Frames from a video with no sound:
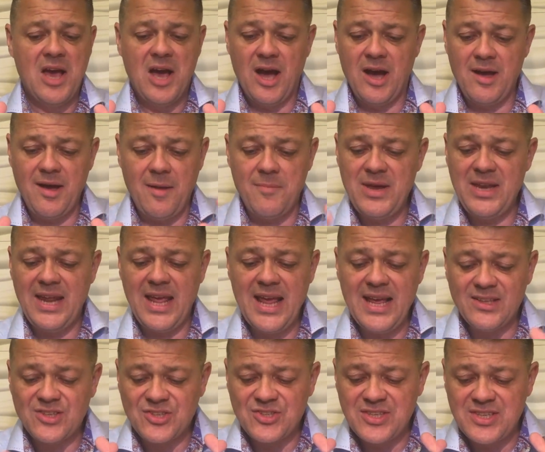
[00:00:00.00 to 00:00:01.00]
I mean,
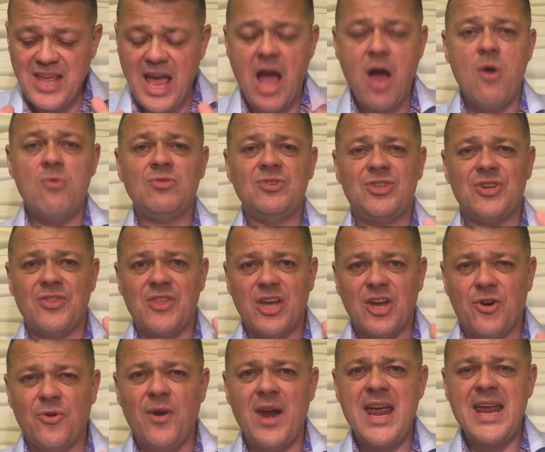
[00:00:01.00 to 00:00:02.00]
it's down to the
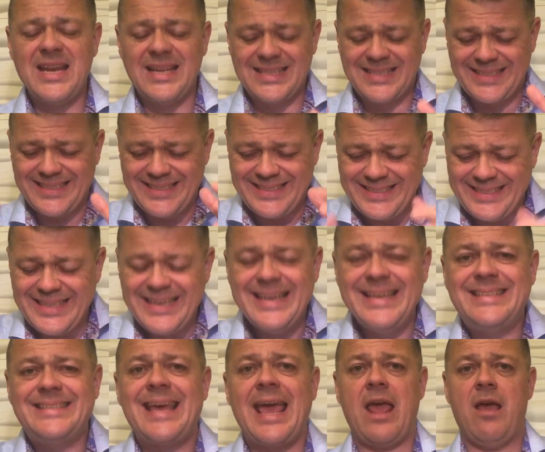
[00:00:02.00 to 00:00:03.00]
greatest
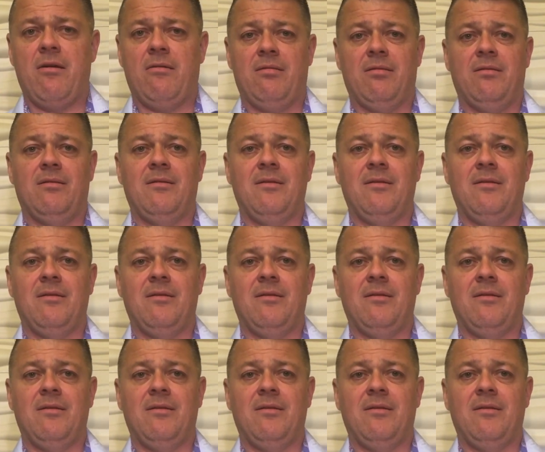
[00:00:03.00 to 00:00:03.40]
detail.